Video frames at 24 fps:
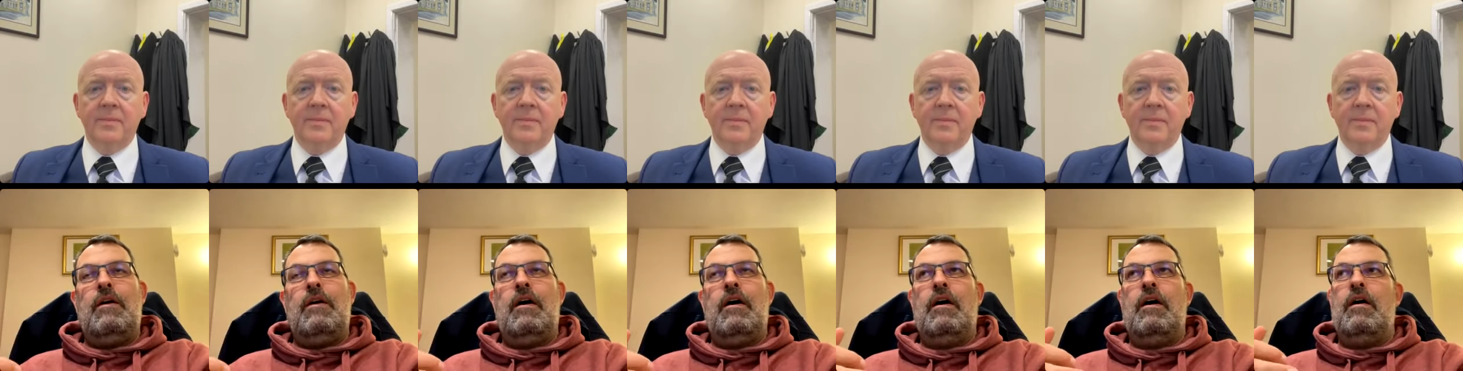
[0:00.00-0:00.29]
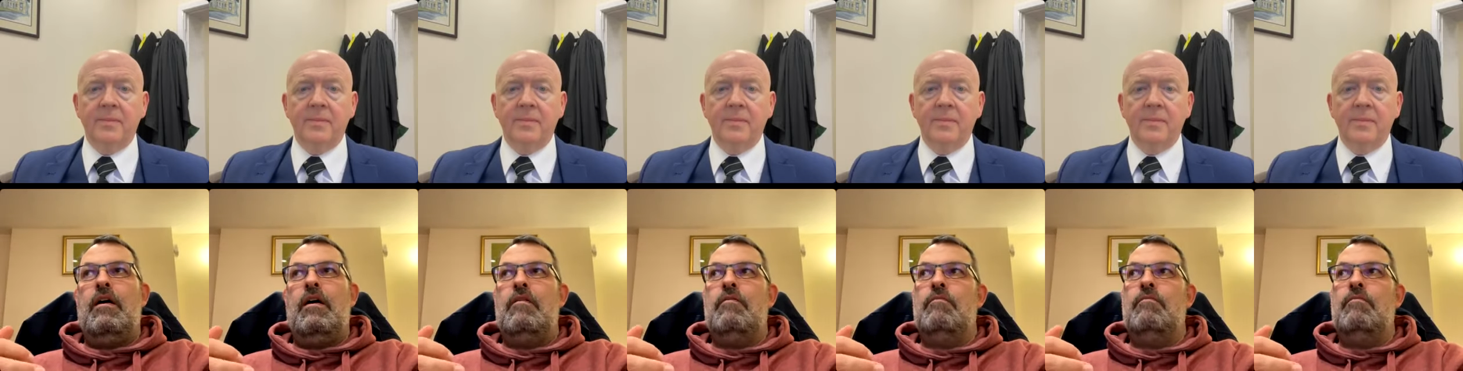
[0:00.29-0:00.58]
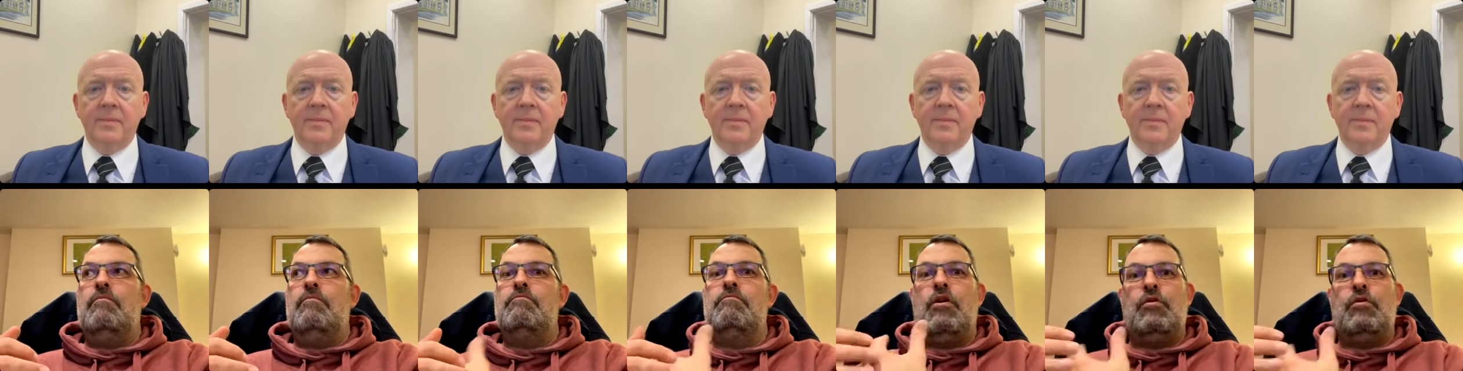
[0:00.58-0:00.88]

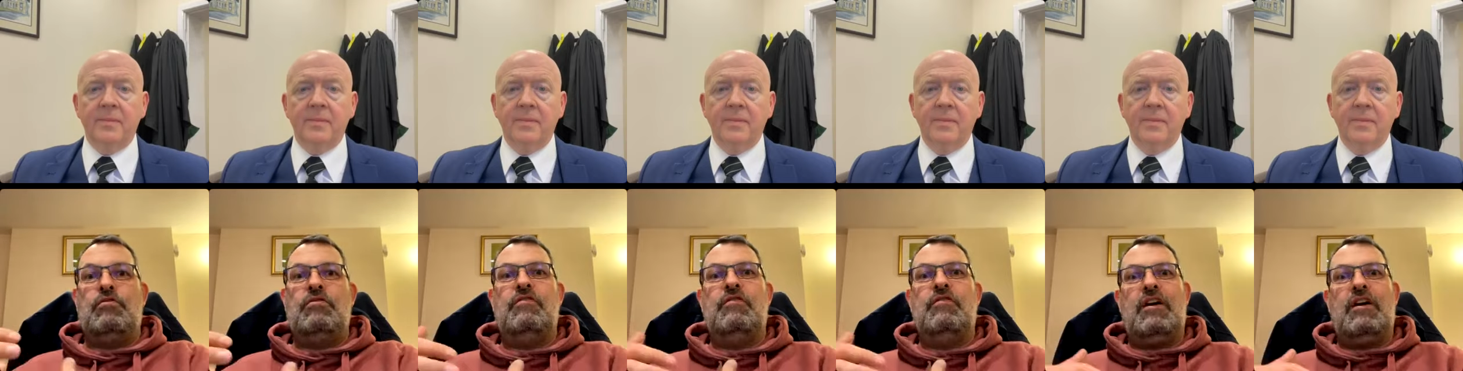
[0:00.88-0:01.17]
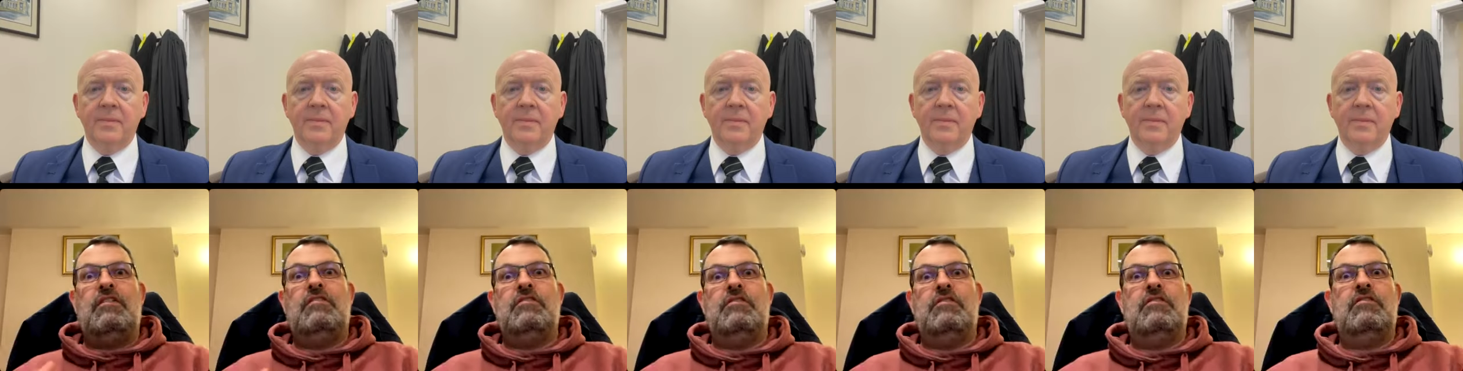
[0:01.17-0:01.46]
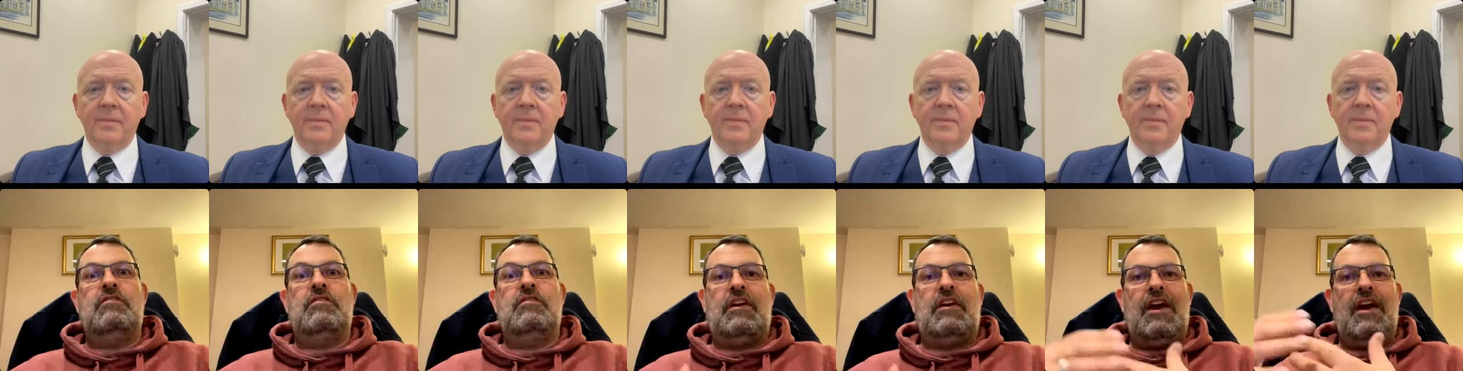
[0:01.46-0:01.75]
Speaker 1: um, motivated
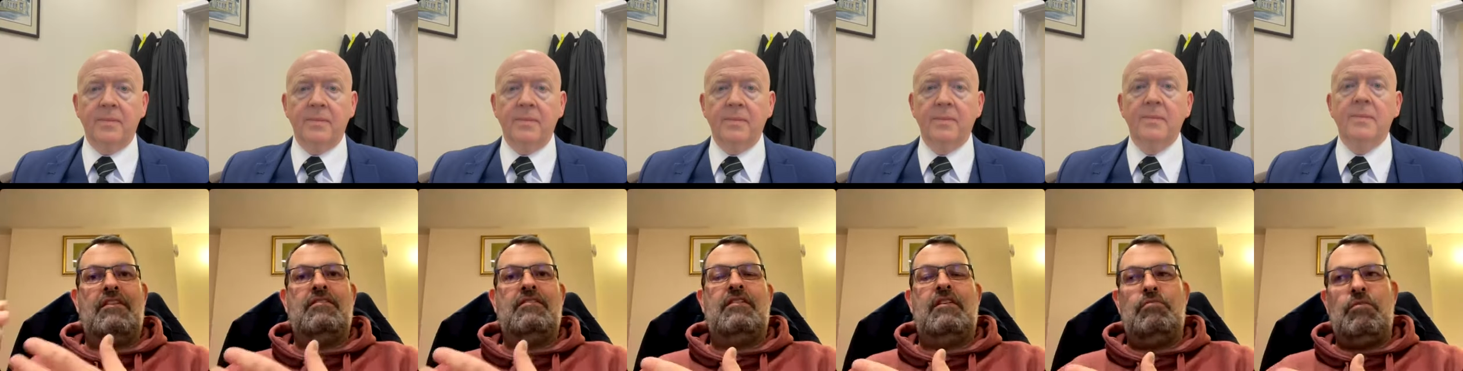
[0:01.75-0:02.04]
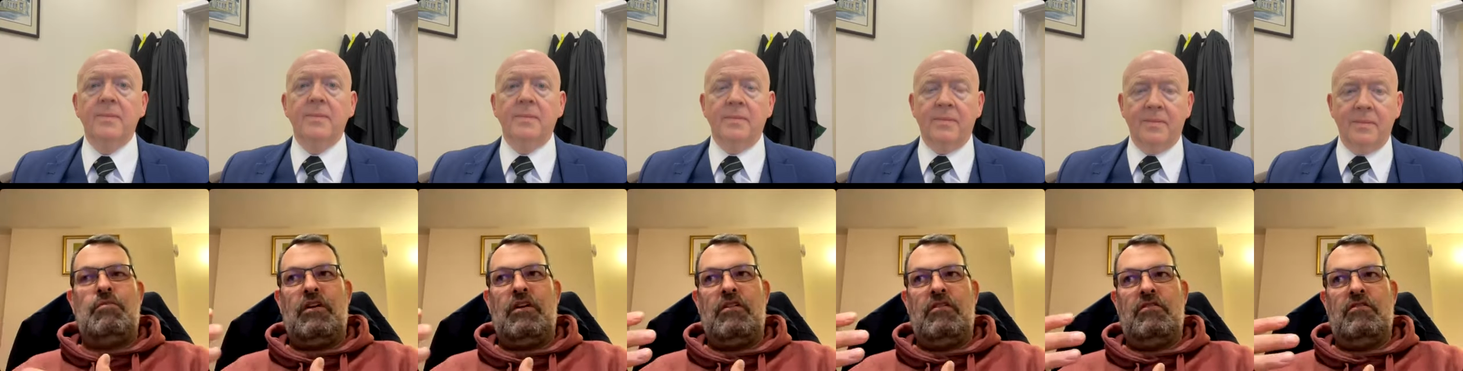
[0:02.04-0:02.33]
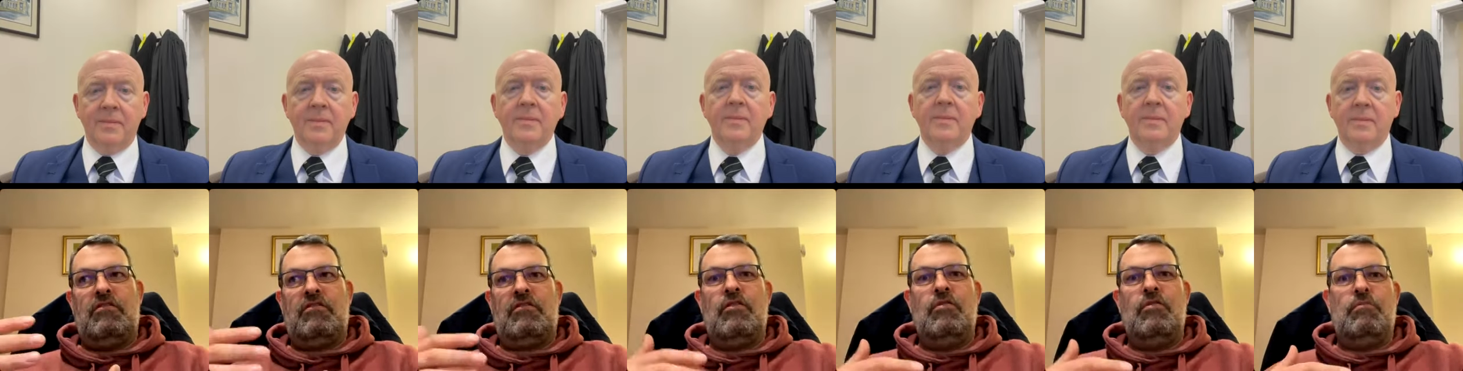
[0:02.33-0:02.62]
to get it
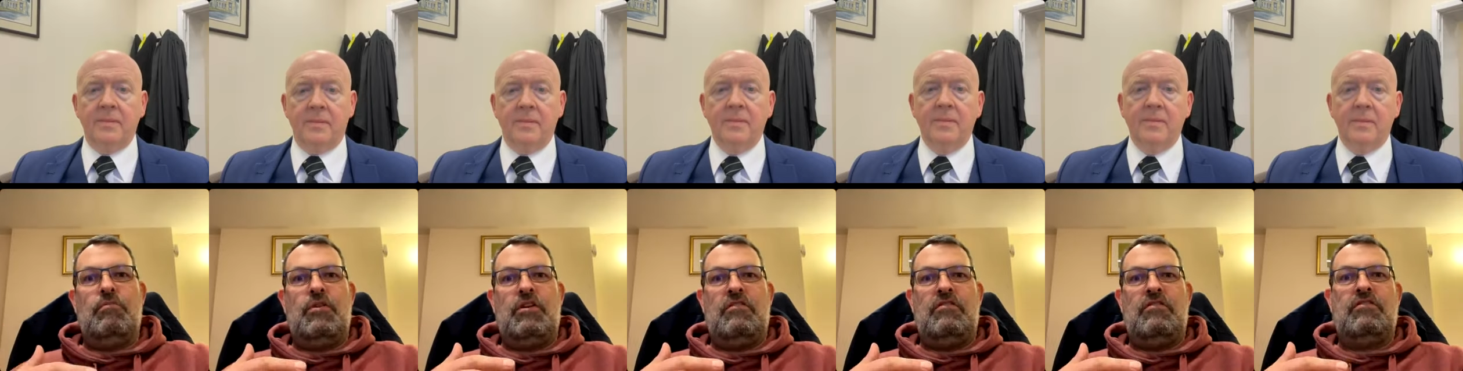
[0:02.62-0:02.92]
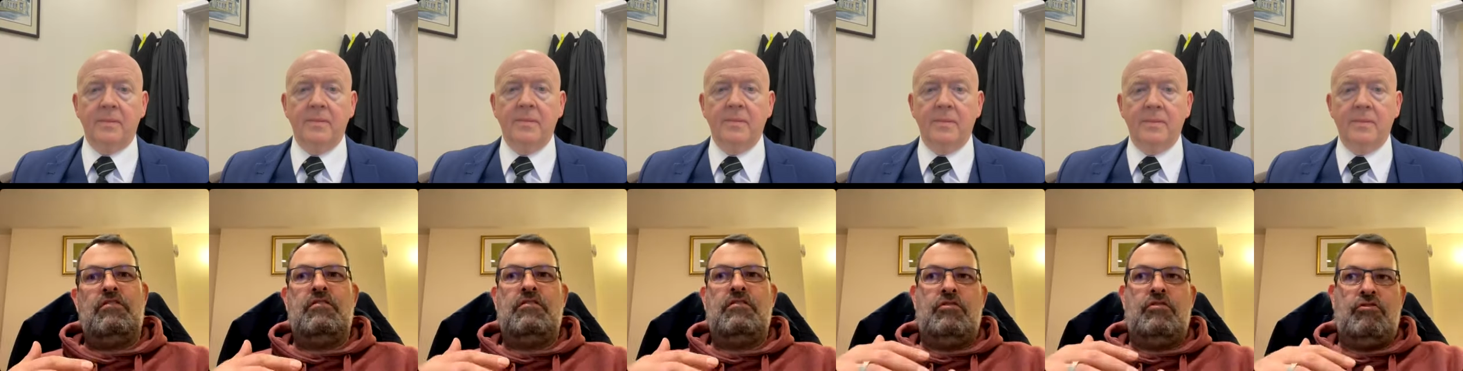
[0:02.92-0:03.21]
because companies